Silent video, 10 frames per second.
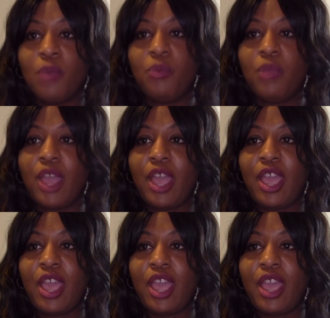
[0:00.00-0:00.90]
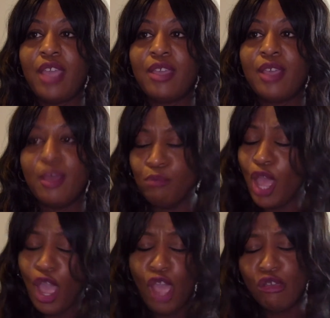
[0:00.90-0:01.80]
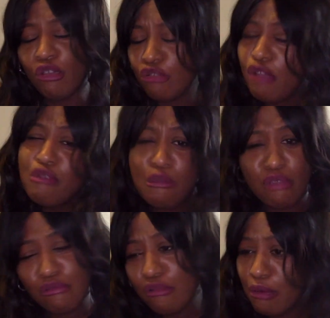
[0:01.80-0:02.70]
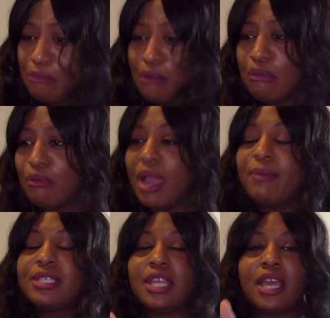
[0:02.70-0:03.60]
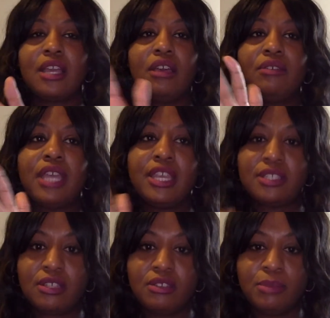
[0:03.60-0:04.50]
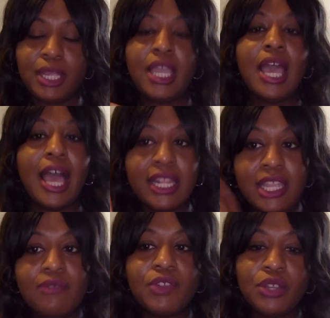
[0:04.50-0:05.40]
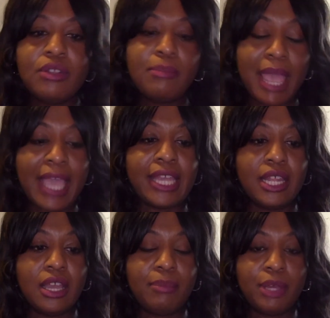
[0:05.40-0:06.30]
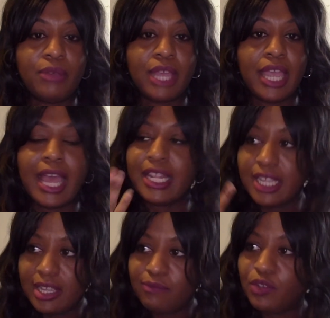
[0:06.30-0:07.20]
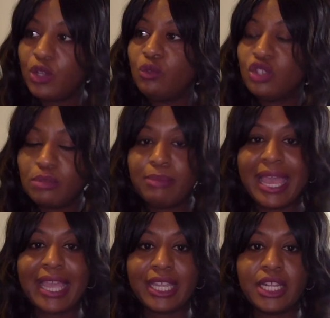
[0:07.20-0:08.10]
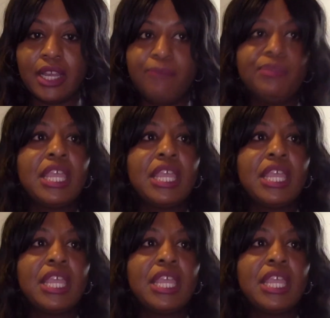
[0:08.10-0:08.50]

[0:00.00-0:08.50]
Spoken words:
I was like, okay, Scooby, I need for you to back it up. Okay, I need for you to back it up.